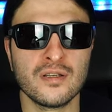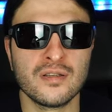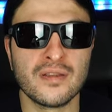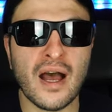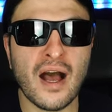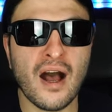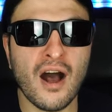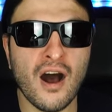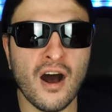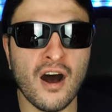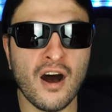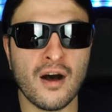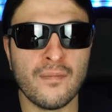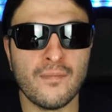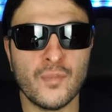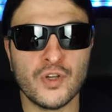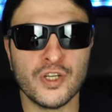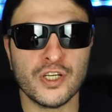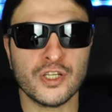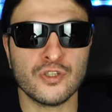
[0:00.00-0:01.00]
that
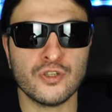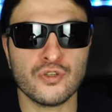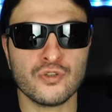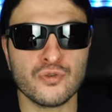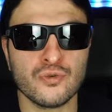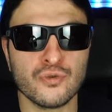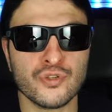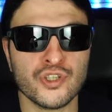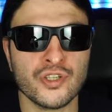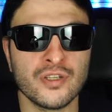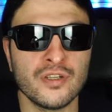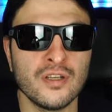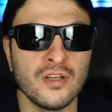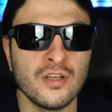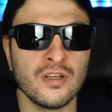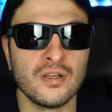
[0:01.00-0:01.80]
harmonic distortion,